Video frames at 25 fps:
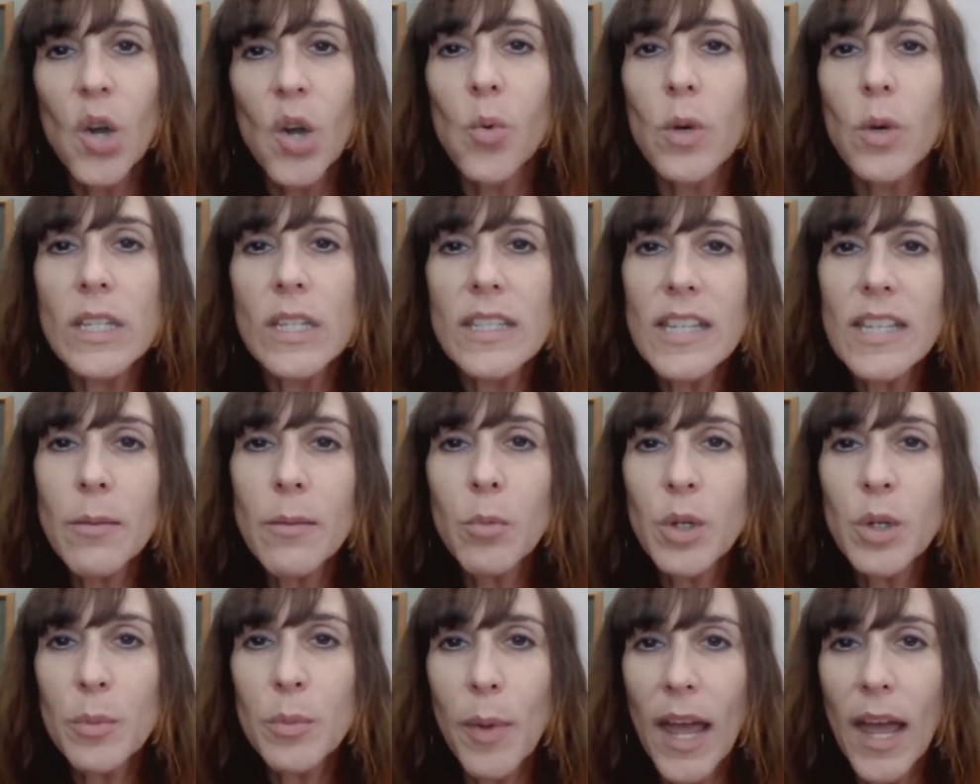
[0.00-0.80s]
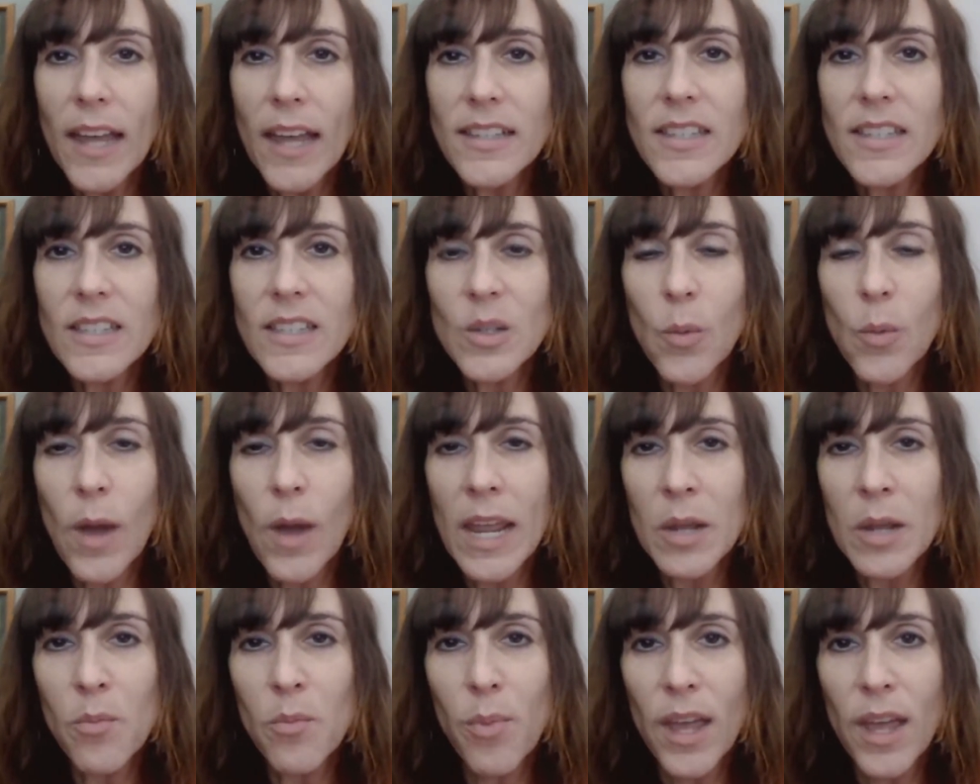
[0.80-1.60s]
When someone passes
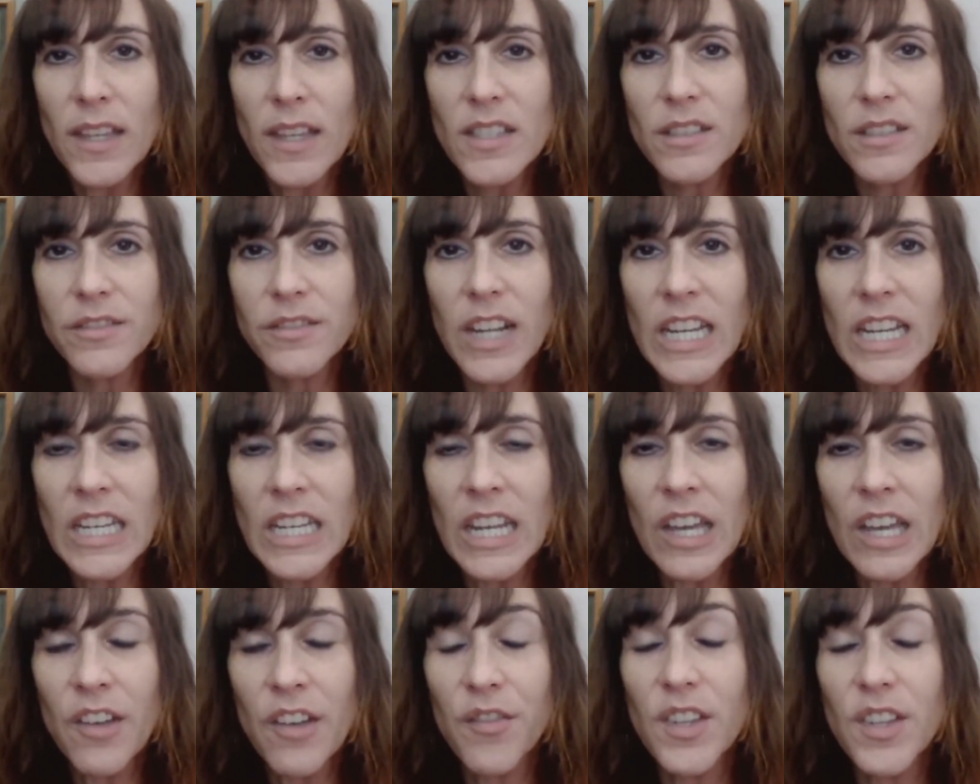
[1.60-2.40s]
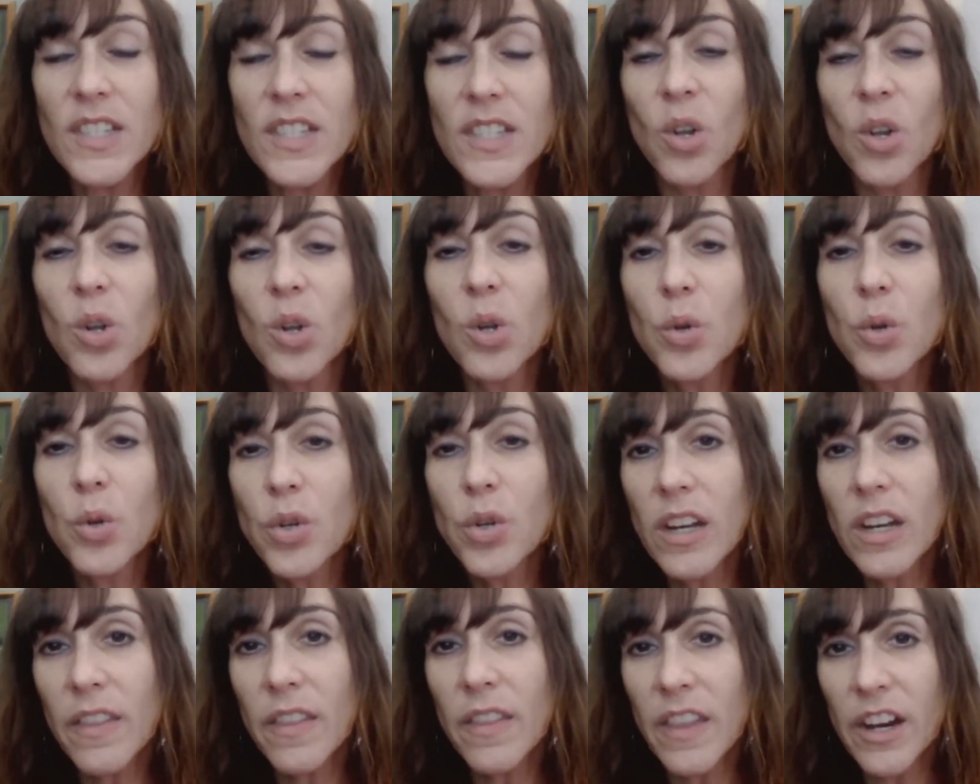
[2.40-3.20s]
away in Pennsylvania, if it's
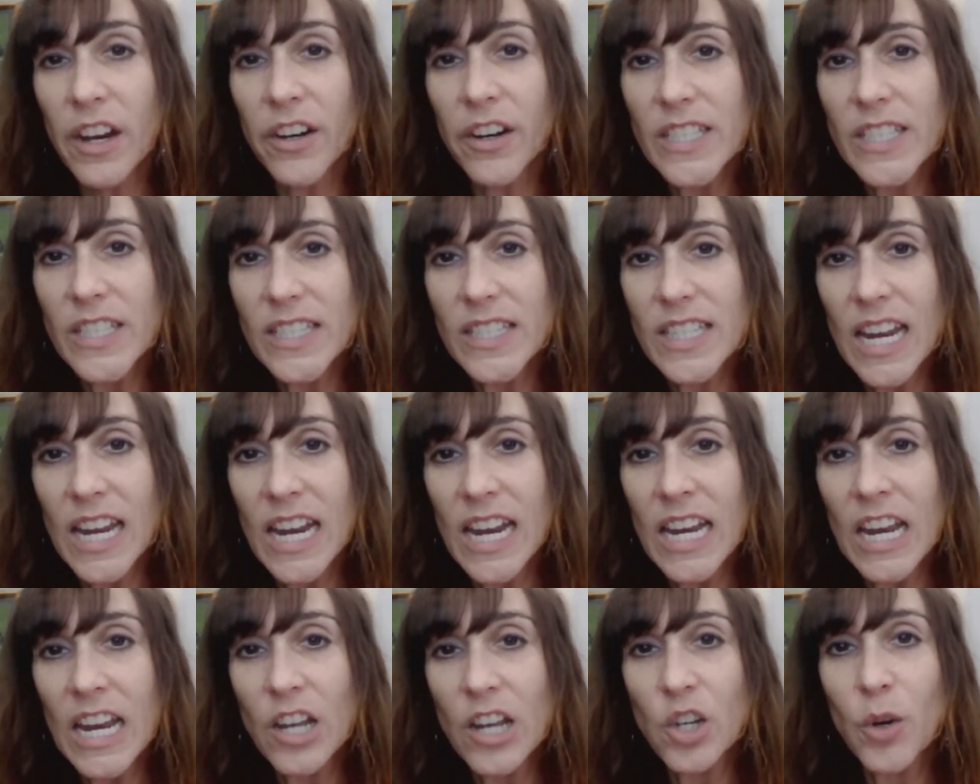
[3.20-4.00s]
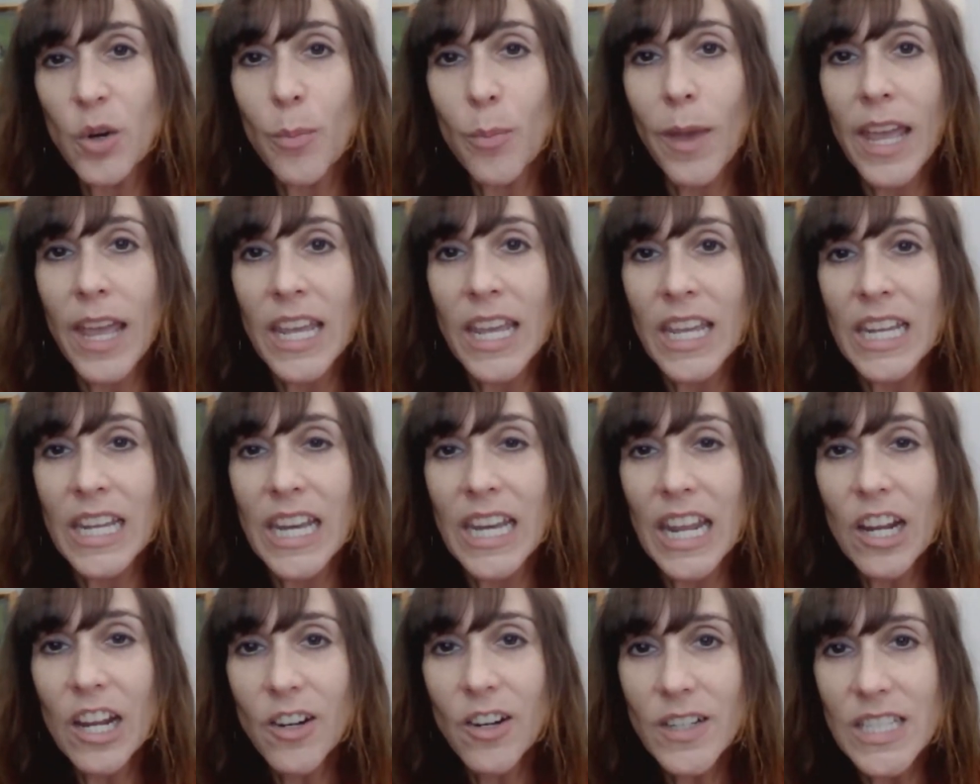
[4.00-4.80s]
included in their estate and you're paying
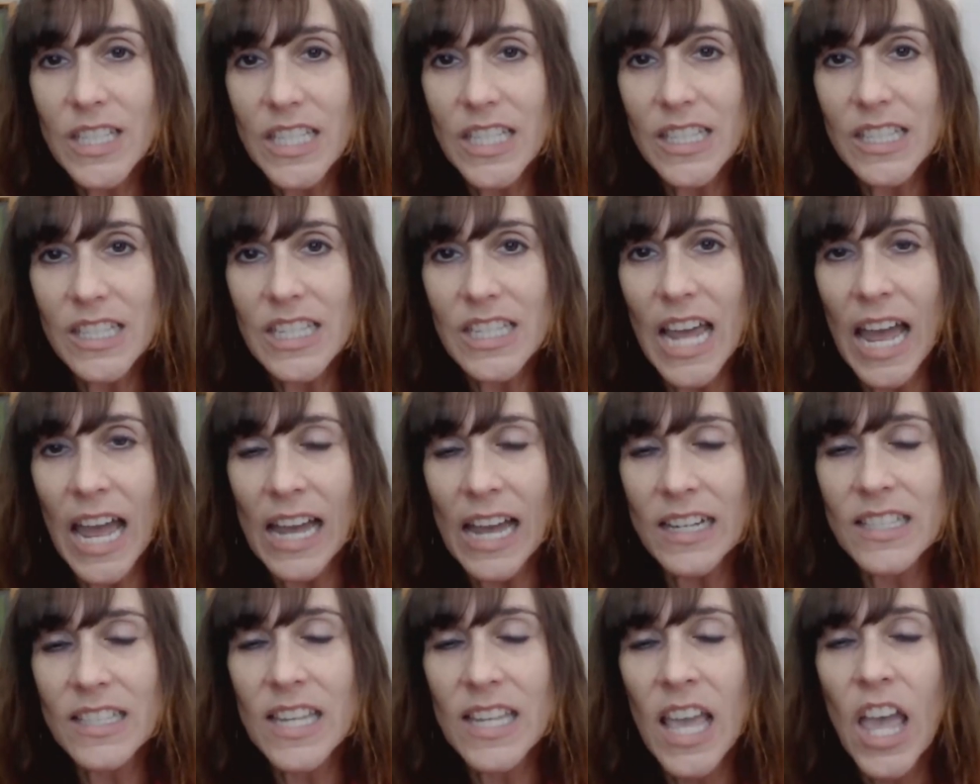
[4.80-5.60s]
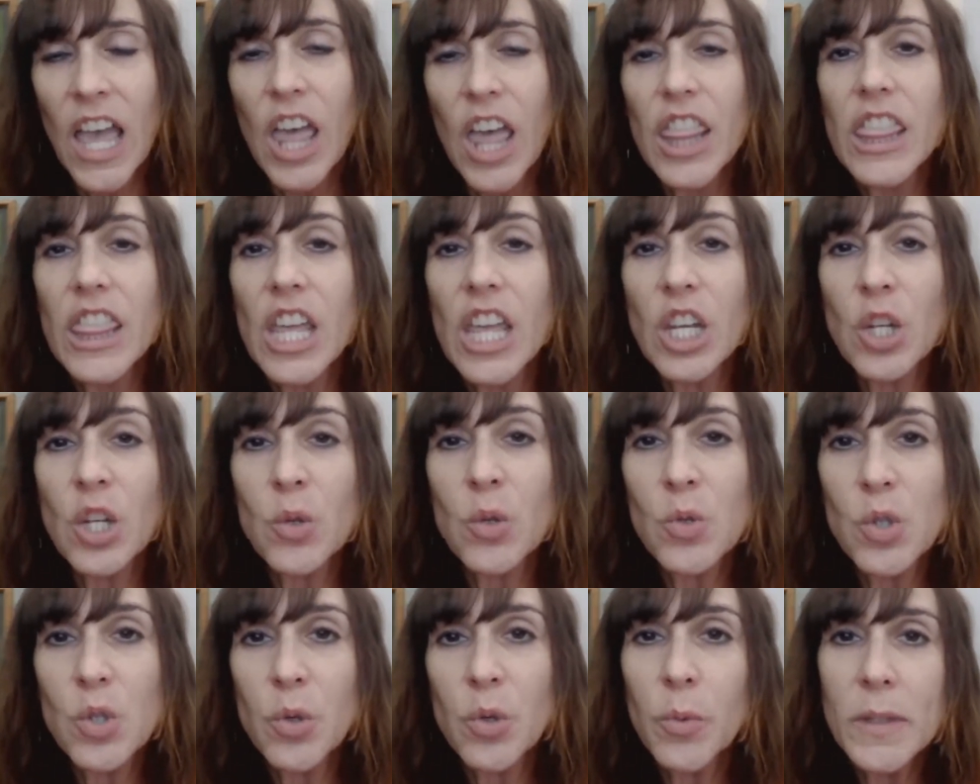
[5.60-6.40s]
inheritance tax, then
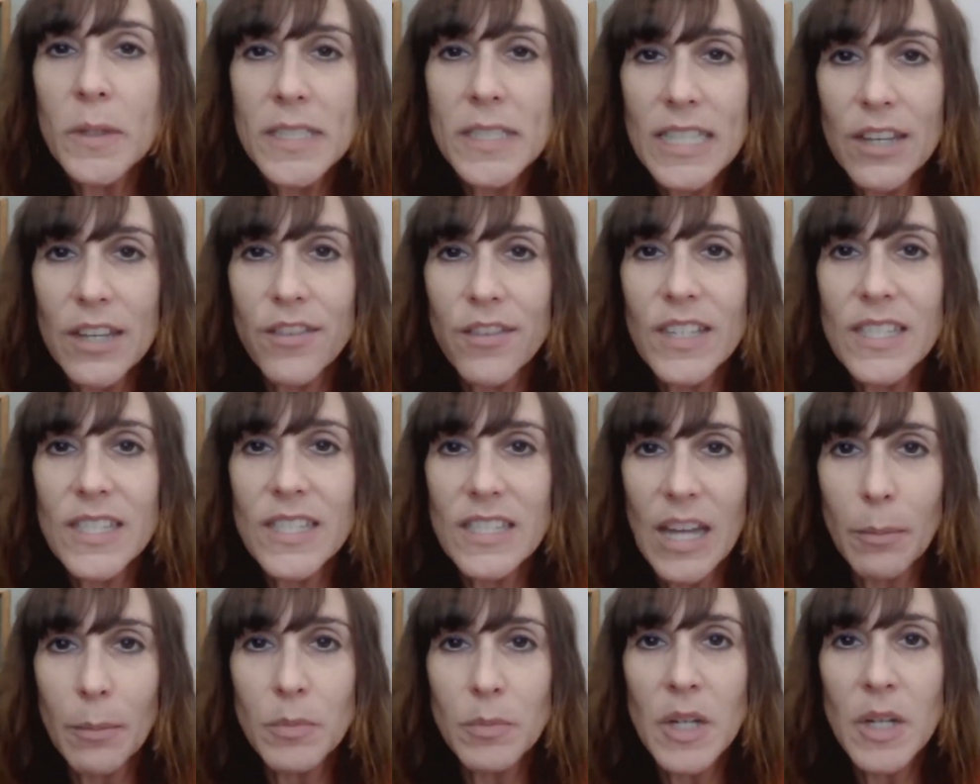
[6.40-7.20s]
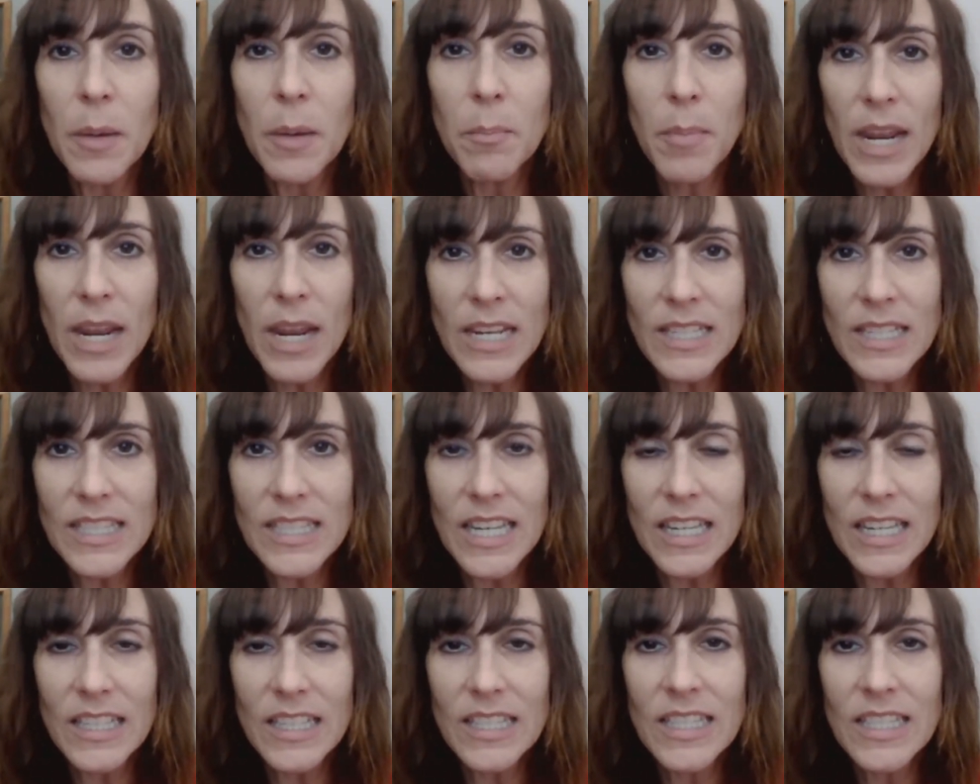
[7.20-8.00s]
you do receive a stepped up
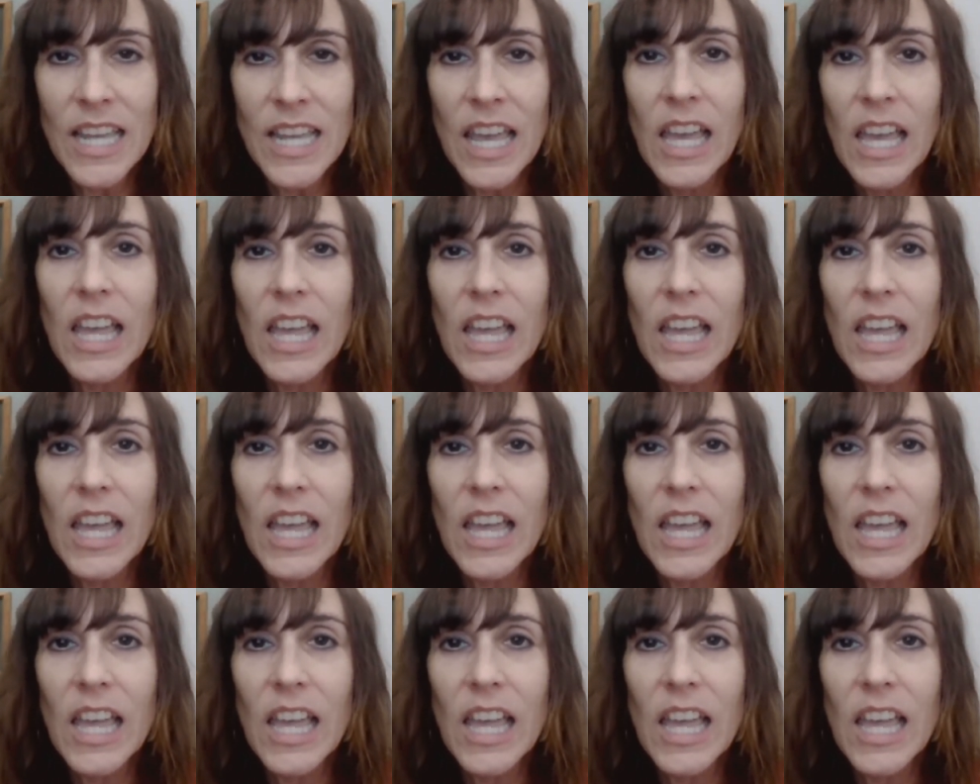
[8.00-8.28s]
basis.